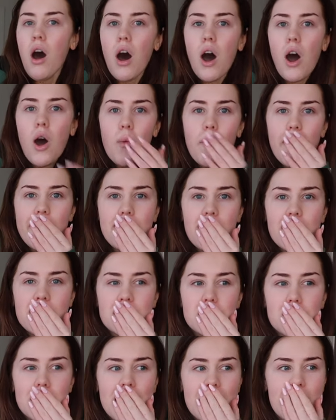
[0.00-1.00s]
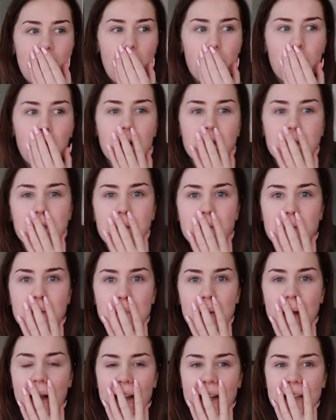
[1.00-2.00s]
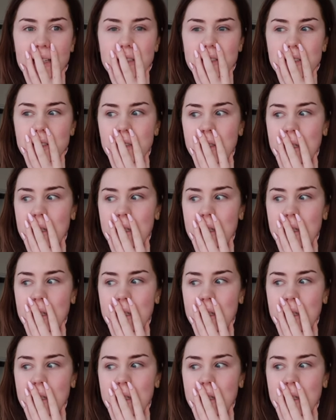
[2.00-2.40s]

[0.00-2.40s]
Oh my god, as well, I watched Love is Blind